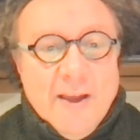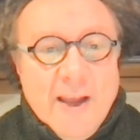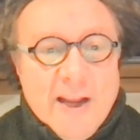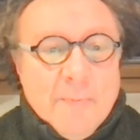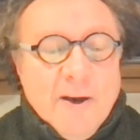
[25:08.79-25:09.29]

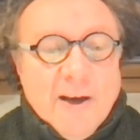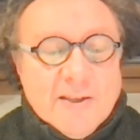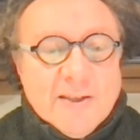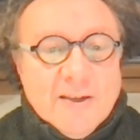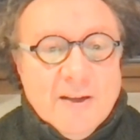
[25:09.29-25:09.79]
in a
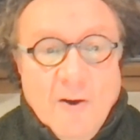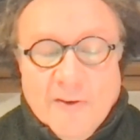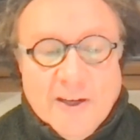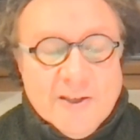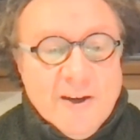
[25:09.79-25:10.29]
person,
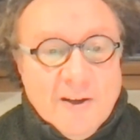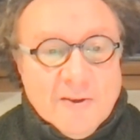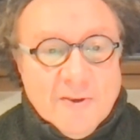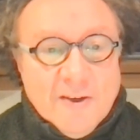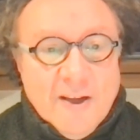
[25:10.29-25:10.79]
often in
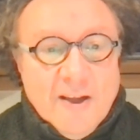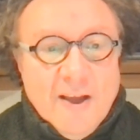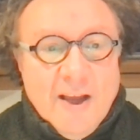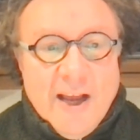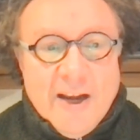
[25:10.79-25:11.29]
childhood,
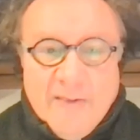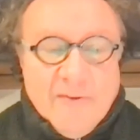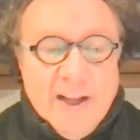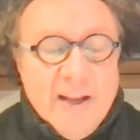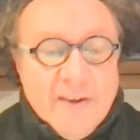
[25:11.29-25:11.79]
and never
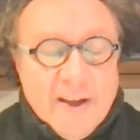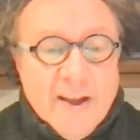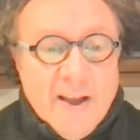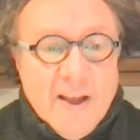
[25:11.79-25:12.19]
leaving.